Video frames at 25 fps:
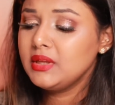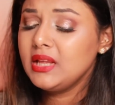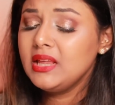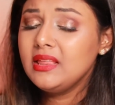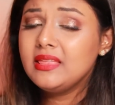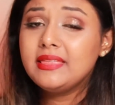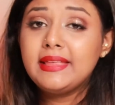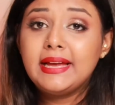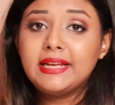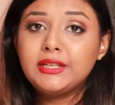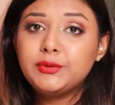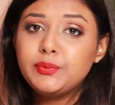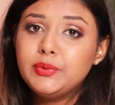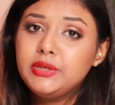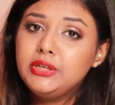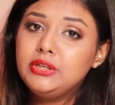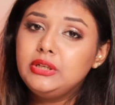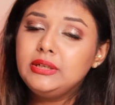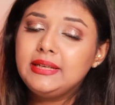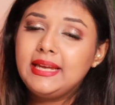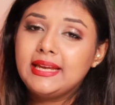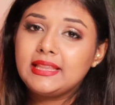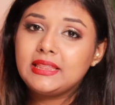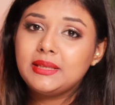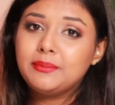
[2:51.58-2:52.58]
That way
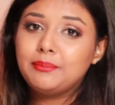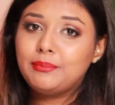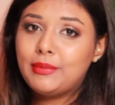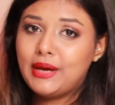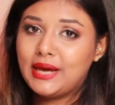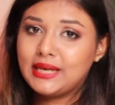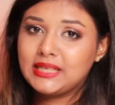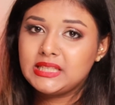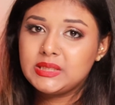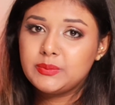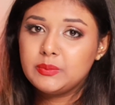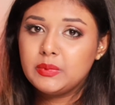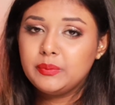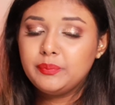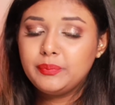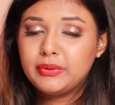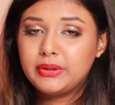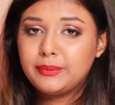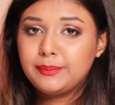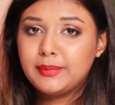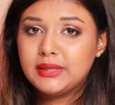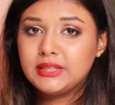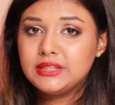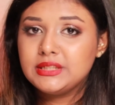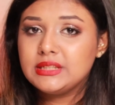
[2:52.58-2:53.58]
you'll get the maximum
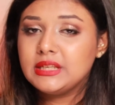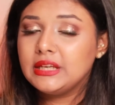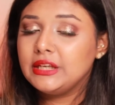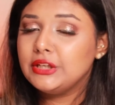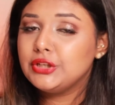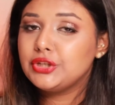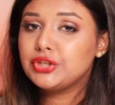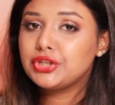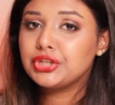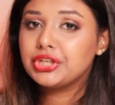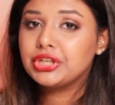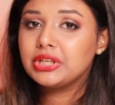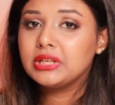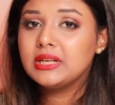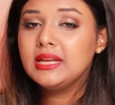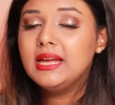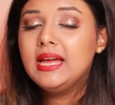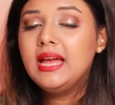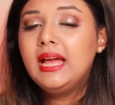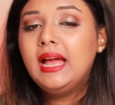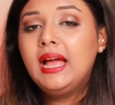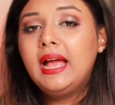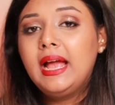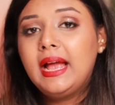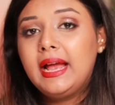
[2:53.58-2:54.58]
pigmentation,
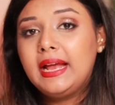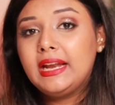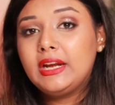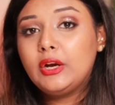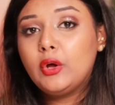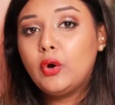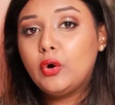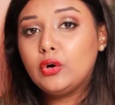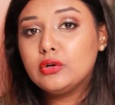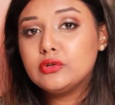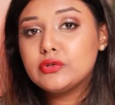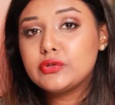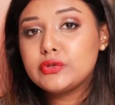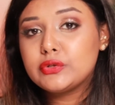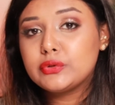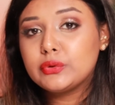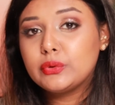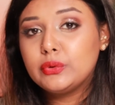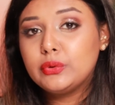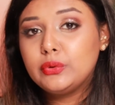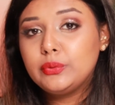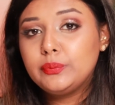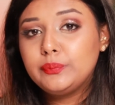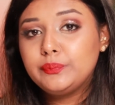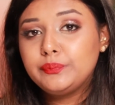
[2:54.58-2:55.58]
and
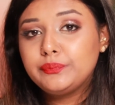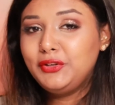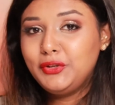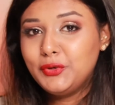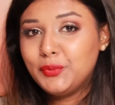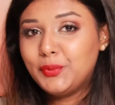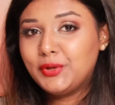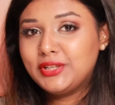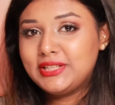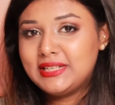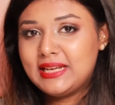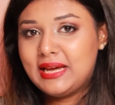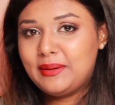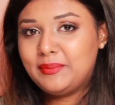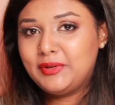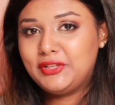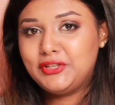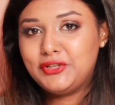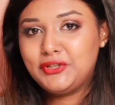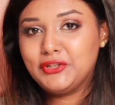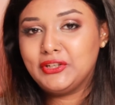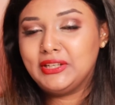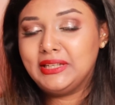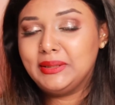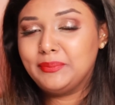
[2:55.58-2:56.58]
also you won't
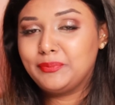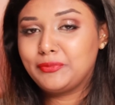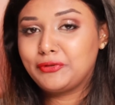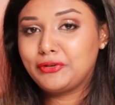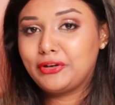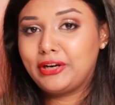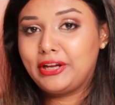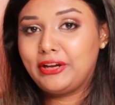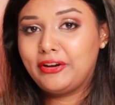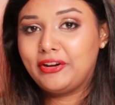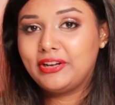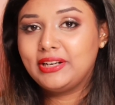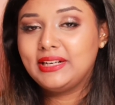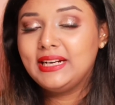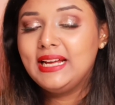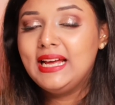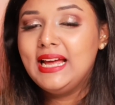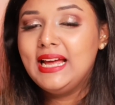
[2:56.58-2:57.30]
damage your lip crayon.